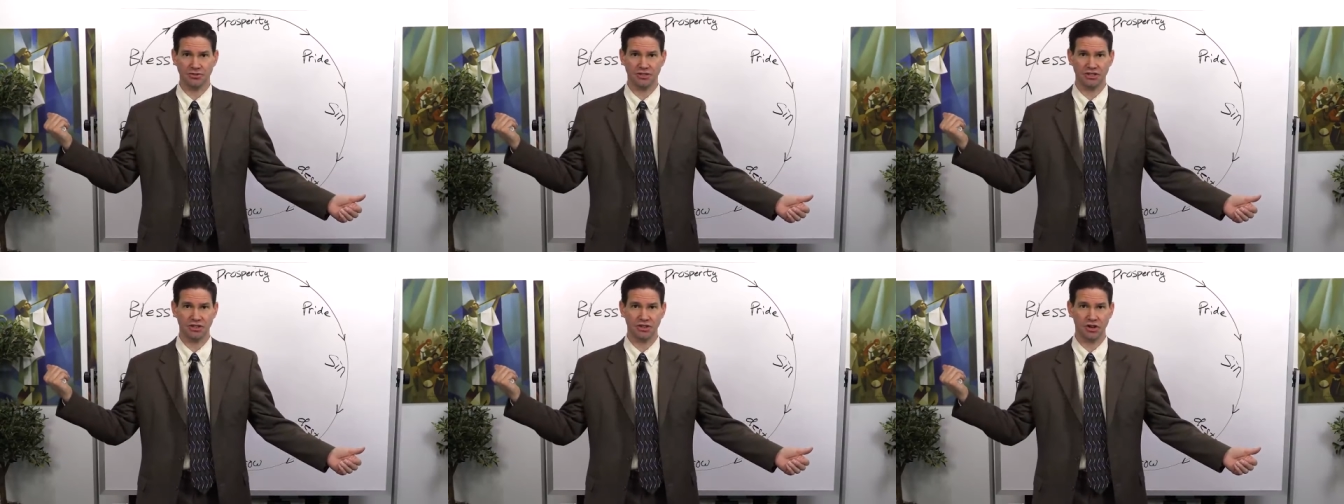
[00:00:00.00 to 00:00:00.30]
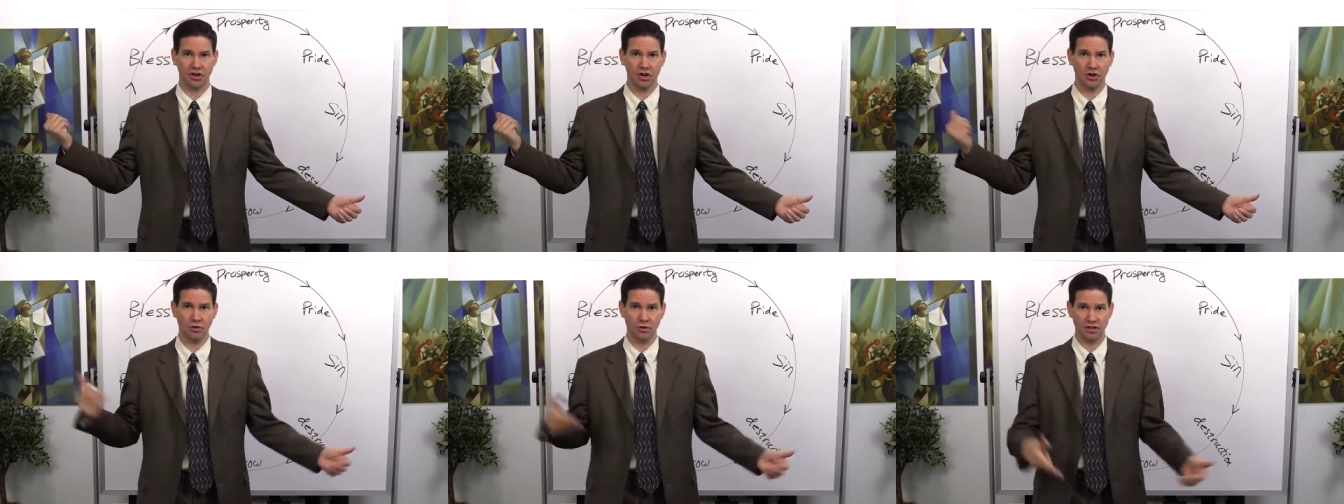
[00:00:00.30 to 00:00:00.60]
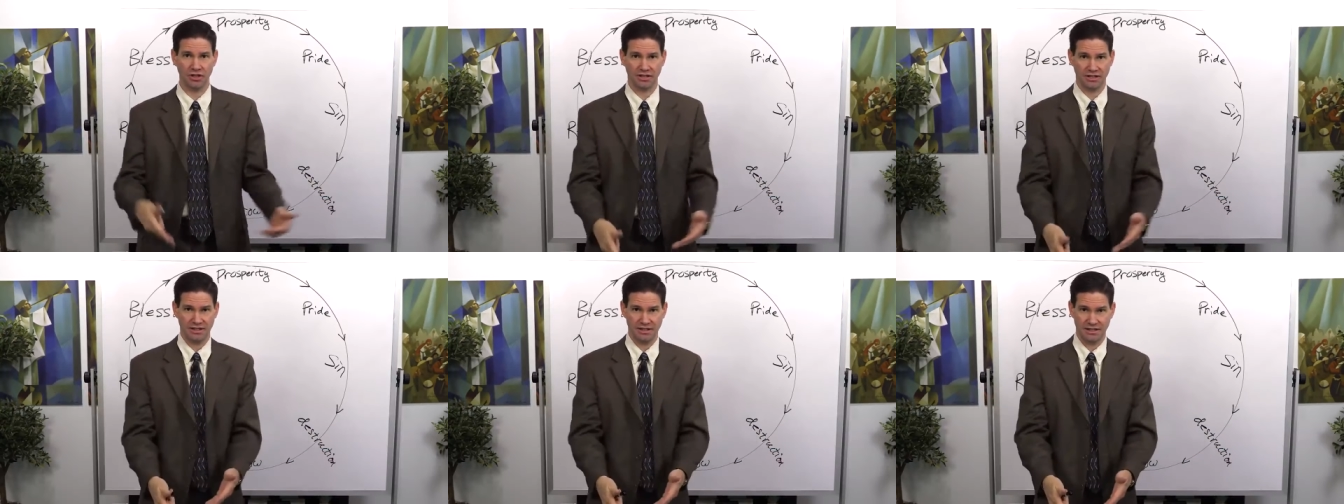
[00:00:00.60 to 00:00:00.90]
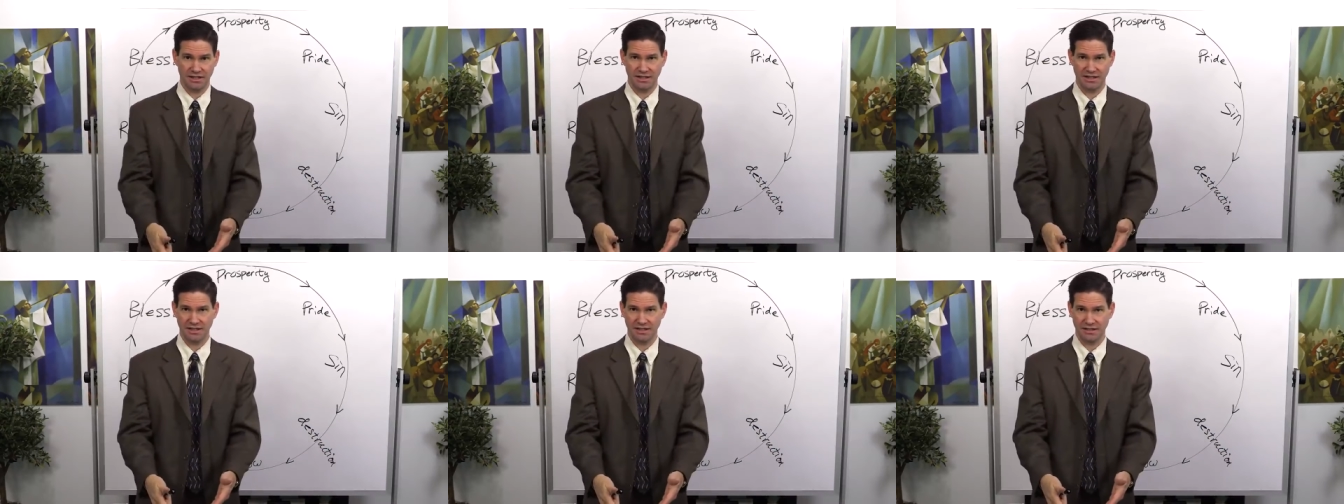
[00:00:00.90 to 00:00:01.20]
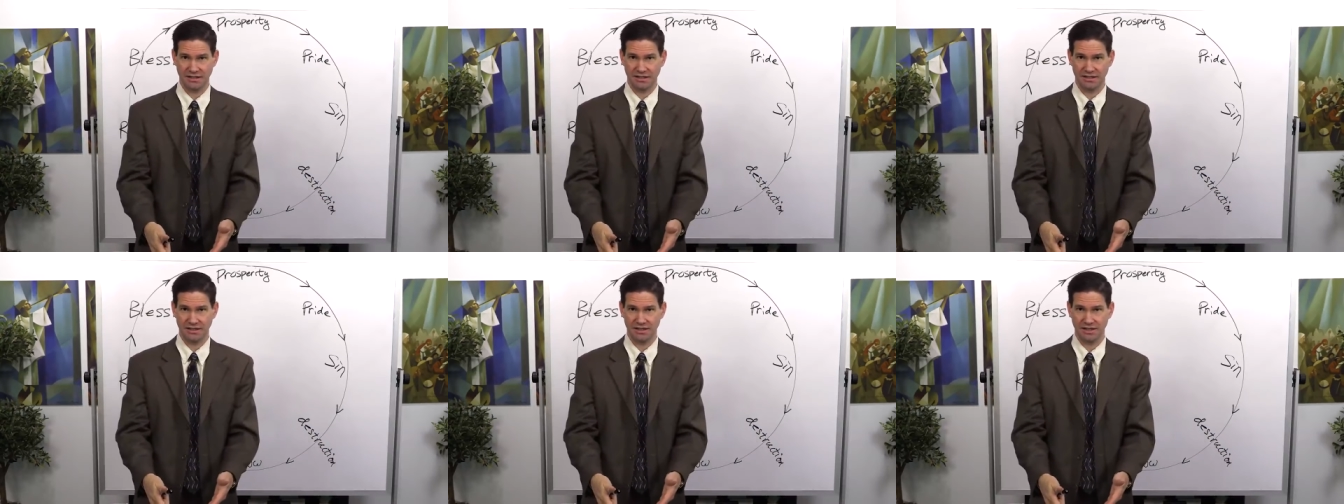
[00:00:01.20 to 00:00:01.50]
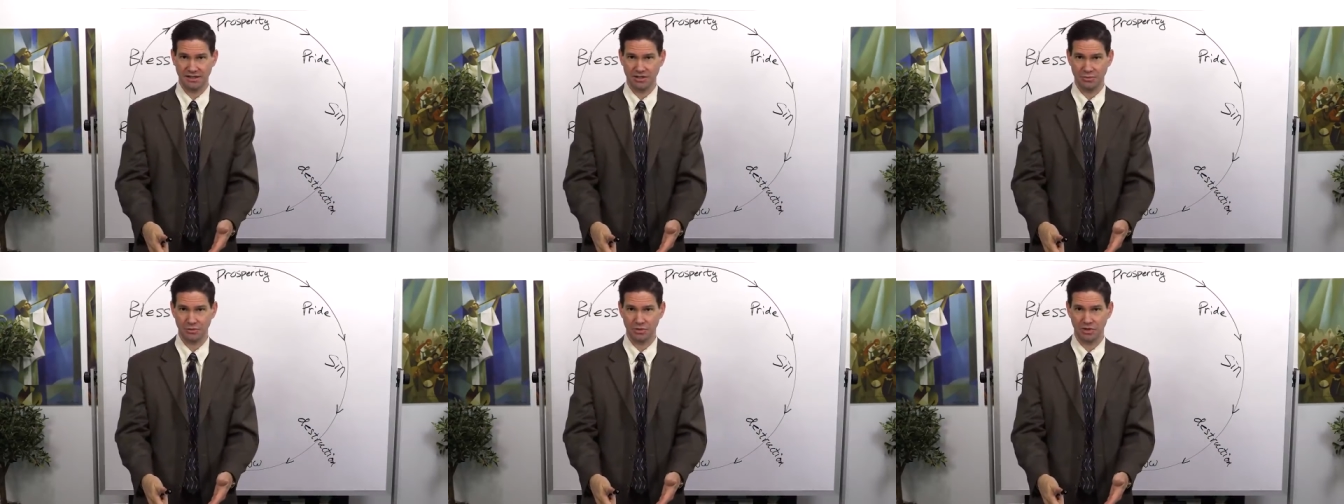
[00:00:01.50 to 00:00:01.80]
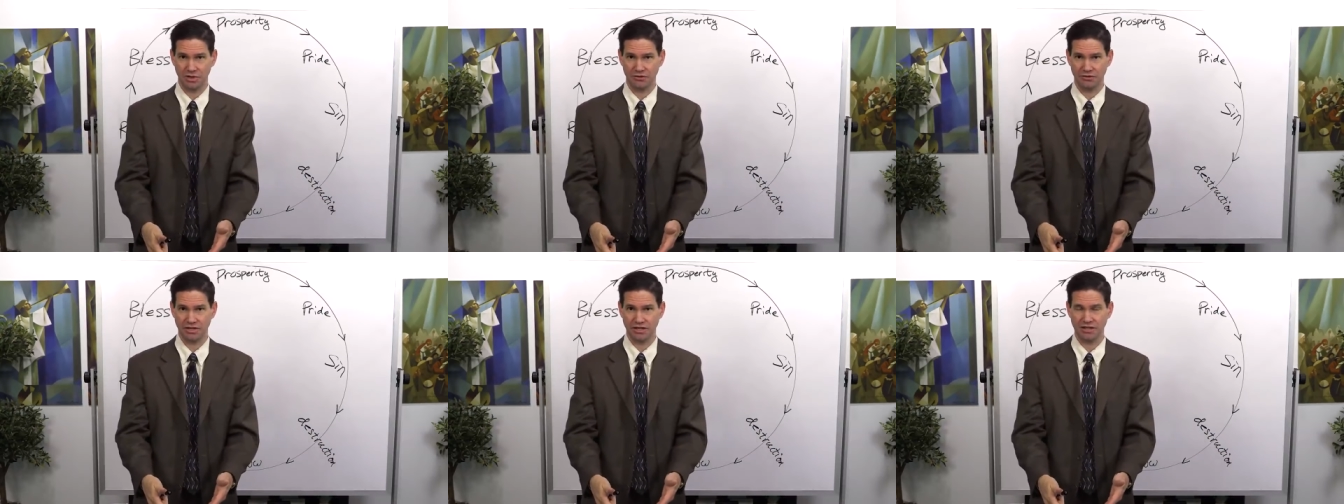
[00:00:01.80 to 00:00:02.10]
you didn't know it in, in the
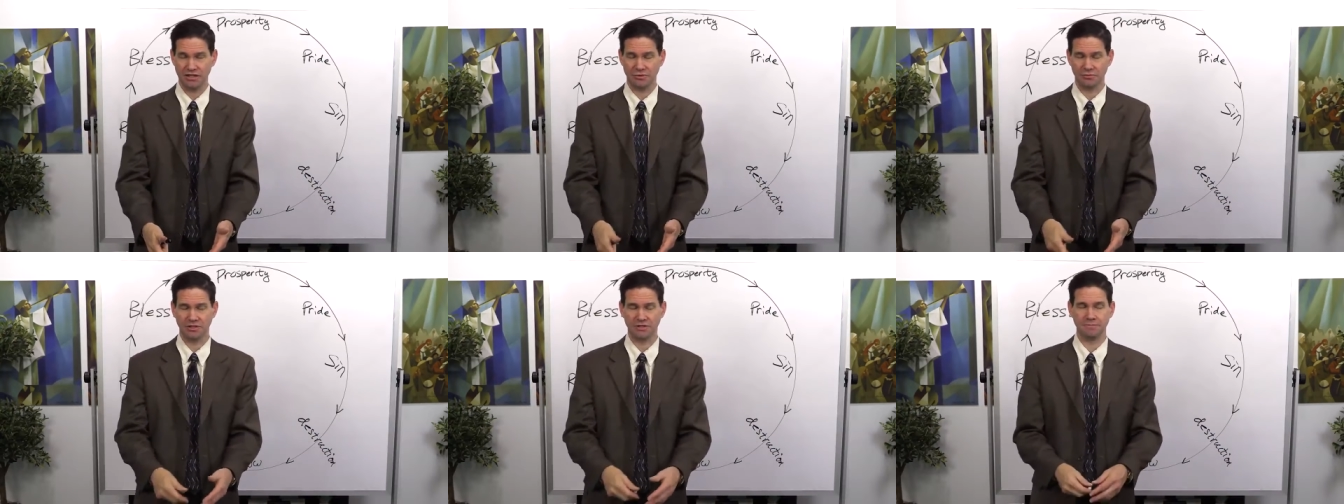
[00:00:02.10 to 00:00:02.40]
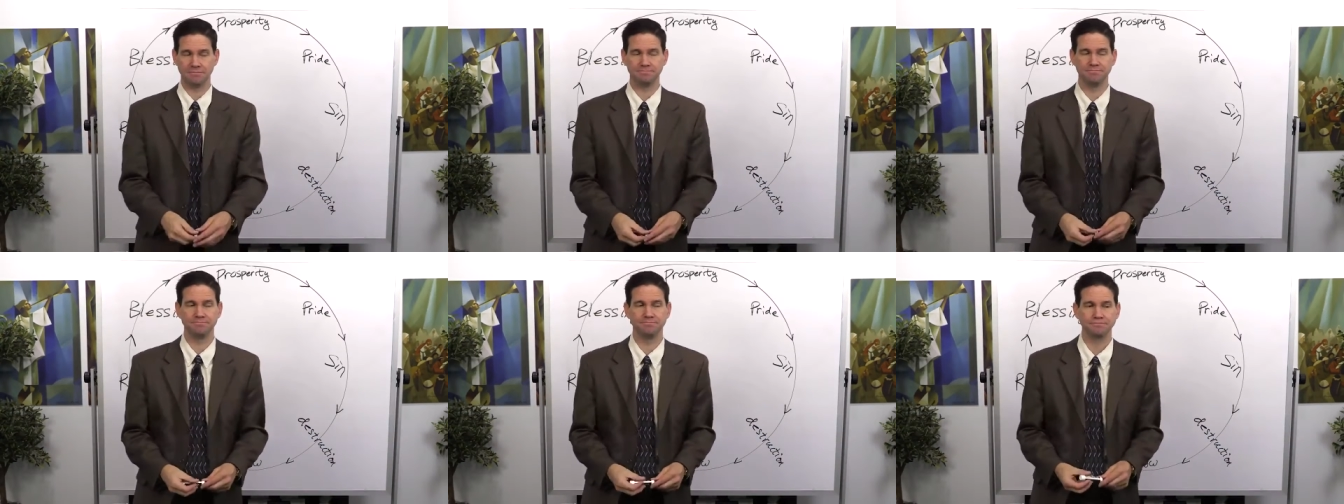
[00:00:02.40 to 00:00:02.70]
book of Helaman.